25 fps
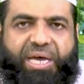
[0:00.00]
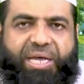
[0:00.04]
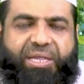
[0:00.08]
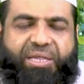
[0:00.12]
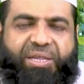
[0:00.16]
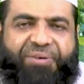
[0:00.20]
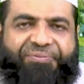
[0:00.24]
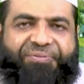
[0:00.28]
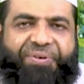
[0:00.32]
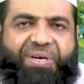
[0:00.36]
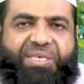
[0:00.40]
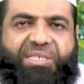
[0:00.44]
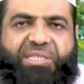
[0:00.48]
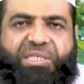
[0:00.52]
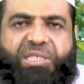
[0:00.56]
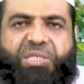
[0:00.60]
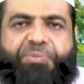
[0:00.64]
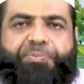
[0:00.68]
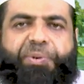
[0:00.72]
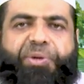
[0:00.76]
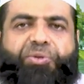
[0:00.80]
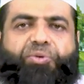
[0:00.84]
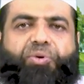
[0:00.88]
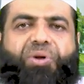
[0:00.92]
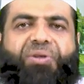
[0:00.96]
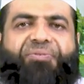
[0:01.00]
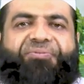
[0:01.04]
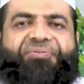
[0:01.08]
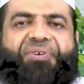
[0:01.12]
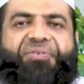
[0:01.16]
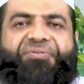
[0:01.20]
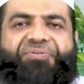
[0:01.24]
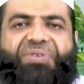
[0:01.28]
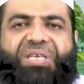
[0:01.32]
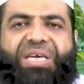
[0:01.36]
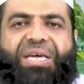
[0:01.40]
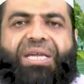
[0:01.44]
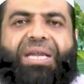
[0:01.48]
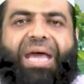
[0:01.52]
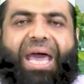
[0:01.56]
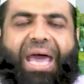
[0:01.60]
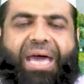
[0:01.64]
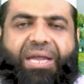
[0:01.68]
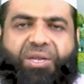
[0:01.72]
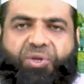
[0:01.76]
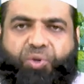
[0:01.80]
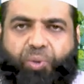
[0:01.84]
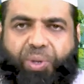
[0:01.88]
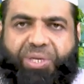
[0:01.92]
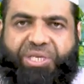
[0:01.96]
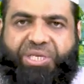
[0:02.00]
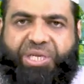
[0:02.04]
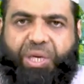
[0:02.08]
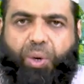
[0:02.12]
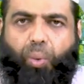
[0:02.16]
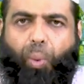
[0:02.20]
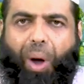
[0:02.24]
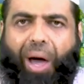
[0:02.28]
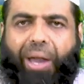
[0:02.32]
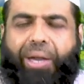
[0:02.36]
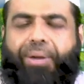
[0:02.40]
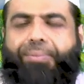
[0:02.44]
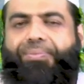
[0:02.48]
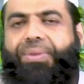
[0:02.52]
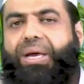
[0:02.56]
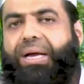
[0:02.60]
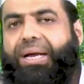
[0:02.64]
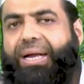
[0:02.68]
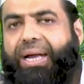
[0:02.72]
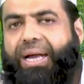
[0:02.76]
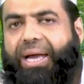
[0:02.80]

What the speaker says: in the verses between 15 and 21.